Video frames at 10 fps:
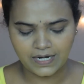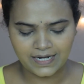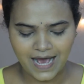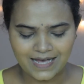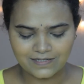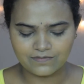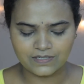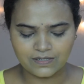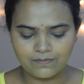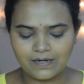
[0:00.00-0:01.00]
It has
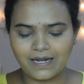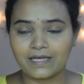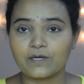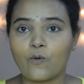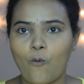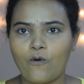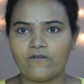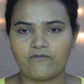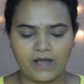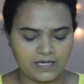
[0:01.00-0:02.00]
visible like
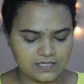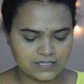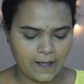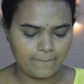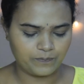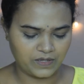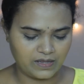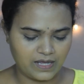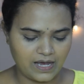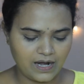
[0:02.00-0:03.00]
gold flecks
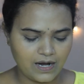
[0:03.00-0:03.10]
in there,